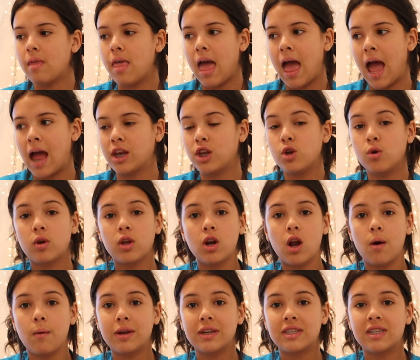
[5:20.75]
And you
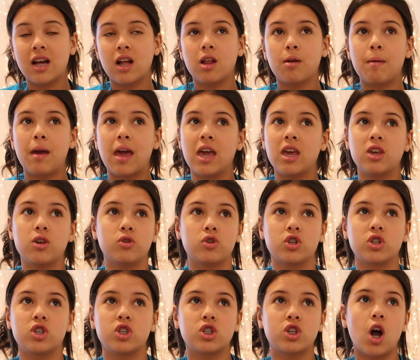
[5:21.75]
can always tell him, hey, you
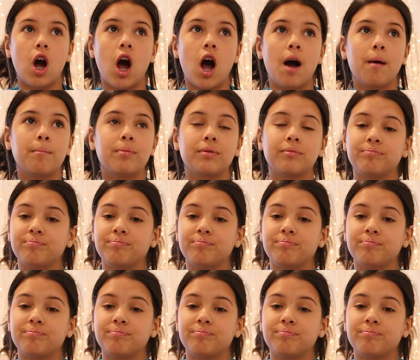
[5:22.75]
should stop.